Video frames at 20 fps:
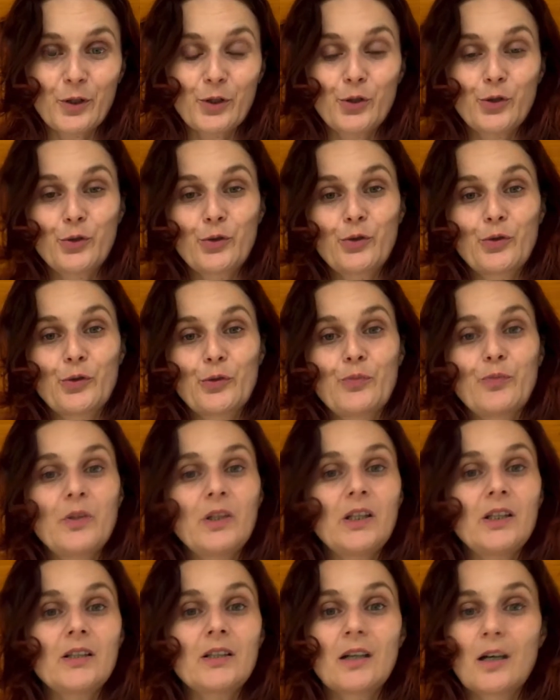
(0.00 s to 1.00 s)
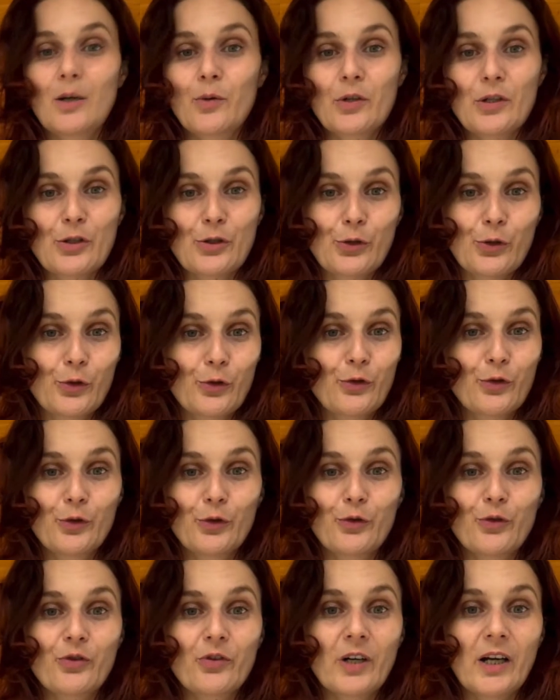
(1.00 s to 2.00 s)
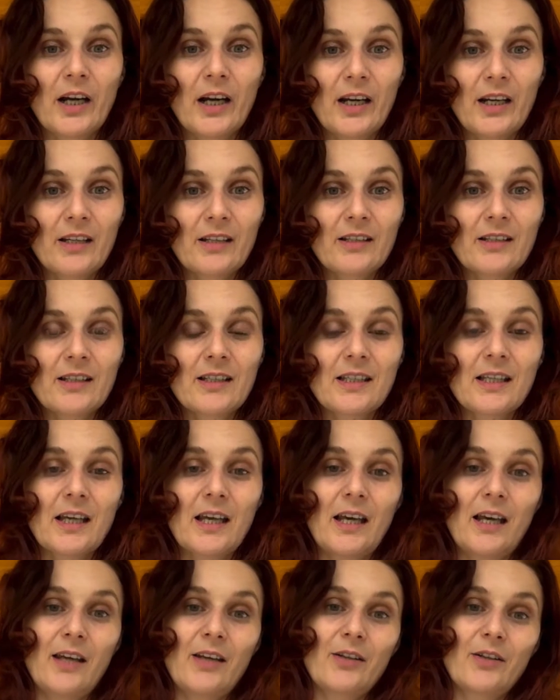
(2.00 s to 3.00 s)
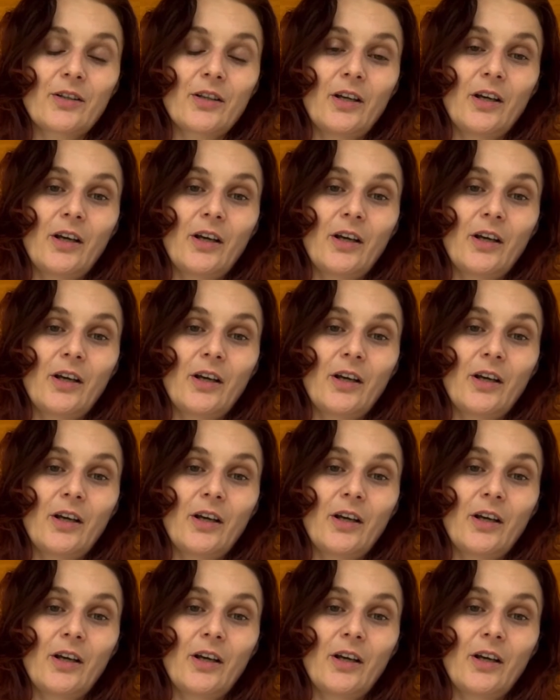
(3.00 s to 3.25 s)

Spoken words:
to meet our soulful friends and